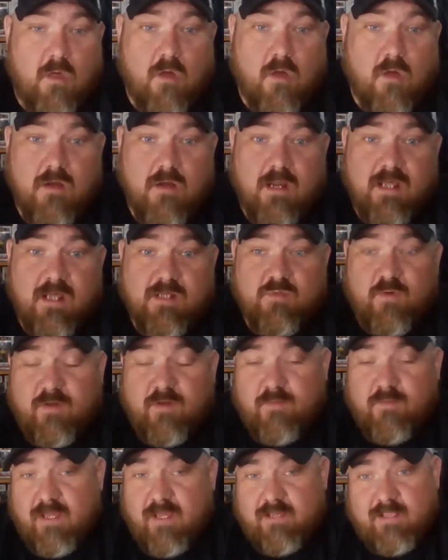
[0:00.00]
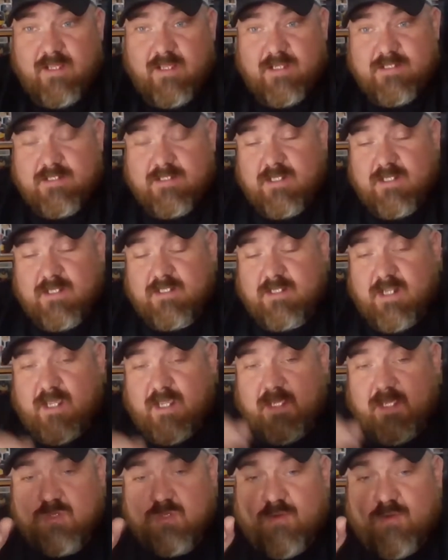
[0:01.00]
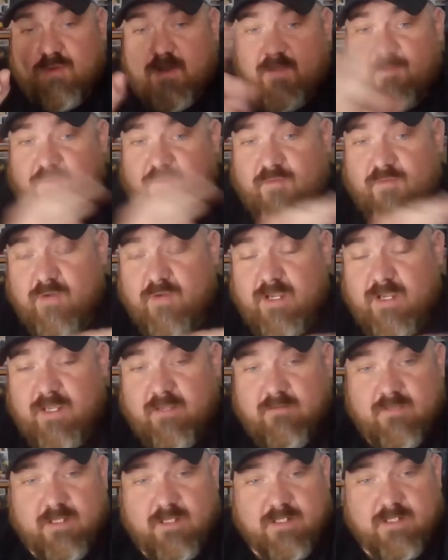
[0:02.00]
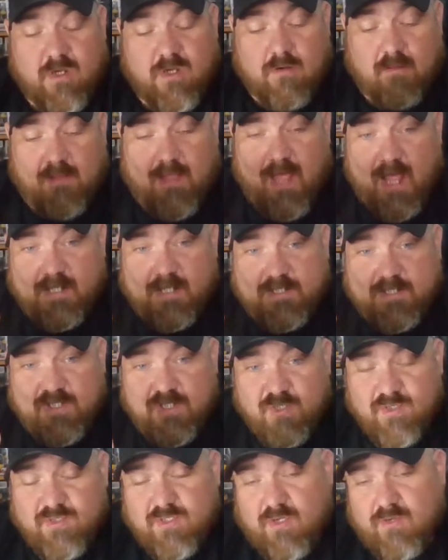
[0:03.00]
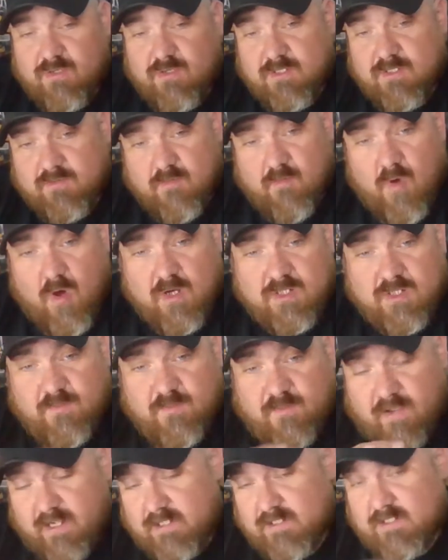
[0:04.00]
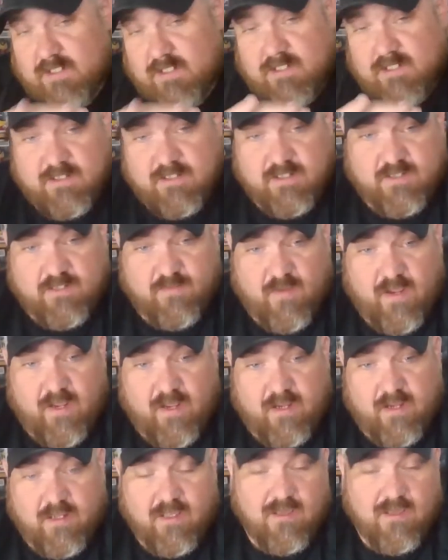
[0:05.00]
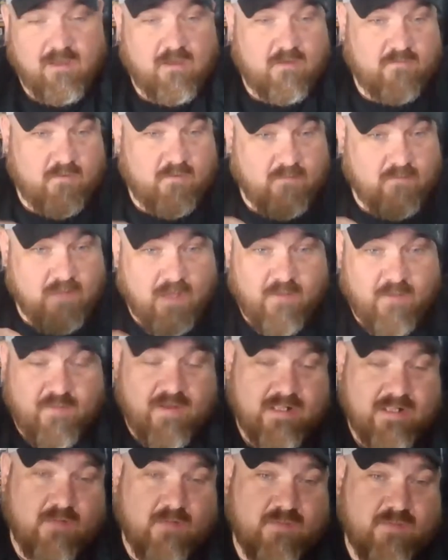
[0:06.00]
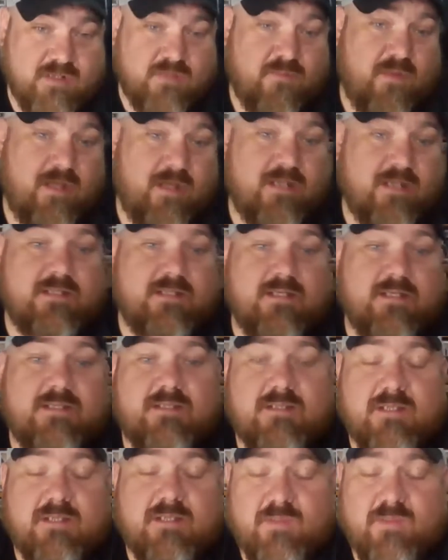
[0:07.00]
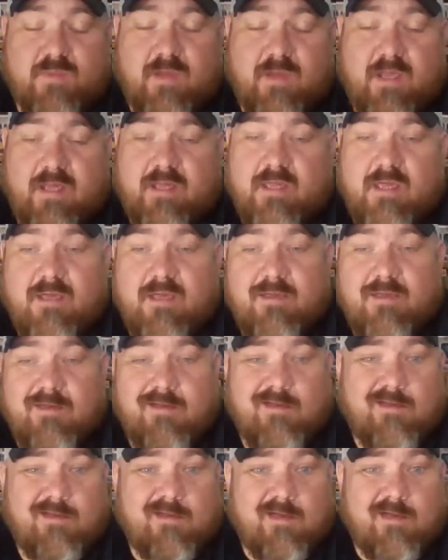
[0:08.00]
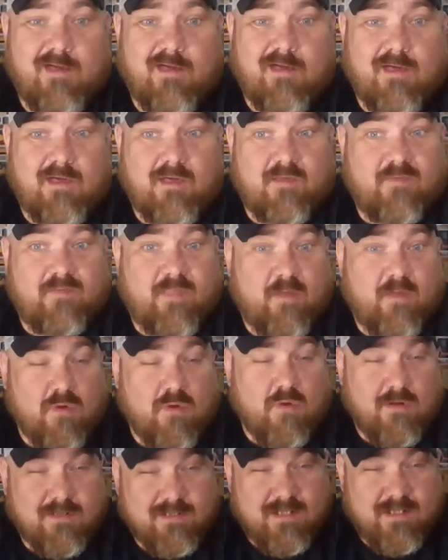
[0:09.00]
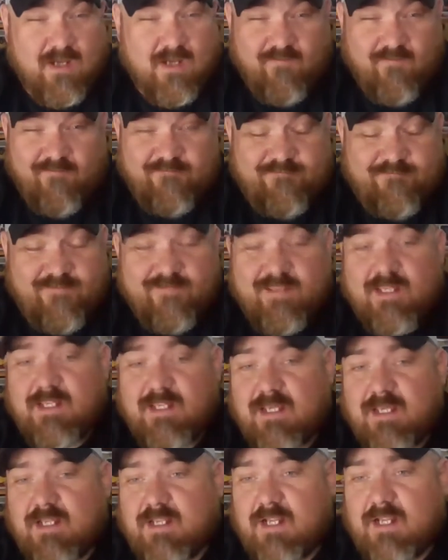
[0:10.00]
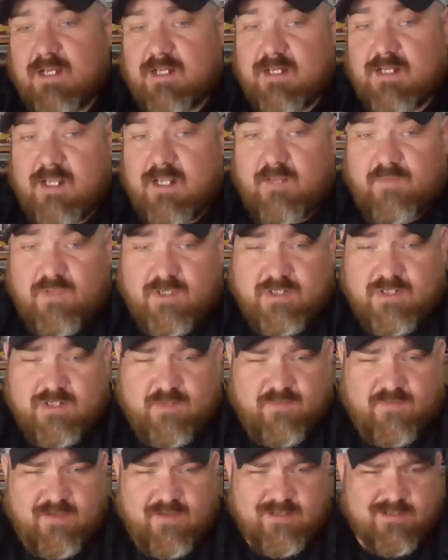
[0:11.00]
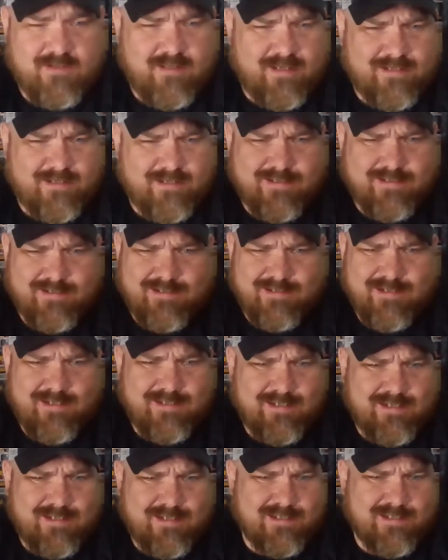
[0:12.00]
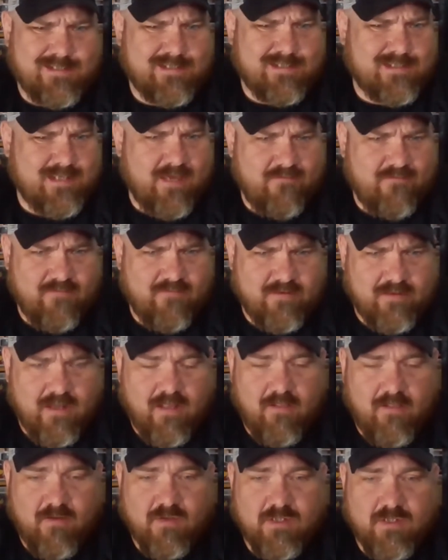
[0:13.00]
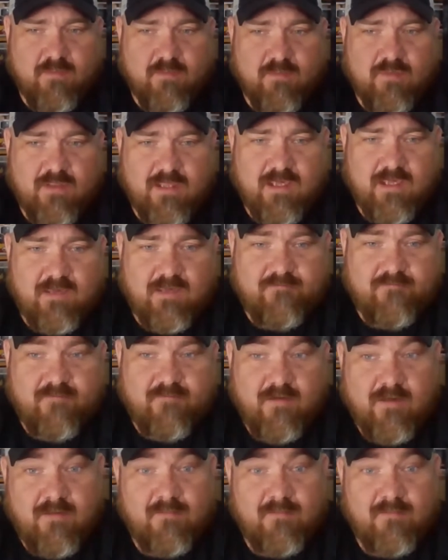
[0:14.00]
Alright guys, welcome back. Like I said, today is round three. This is our last two sodas from our Spastic six pack. If you've not picked up a Spastic six pack, uh, they were on sale for $59.99 plus shipping, so like $67 I believe.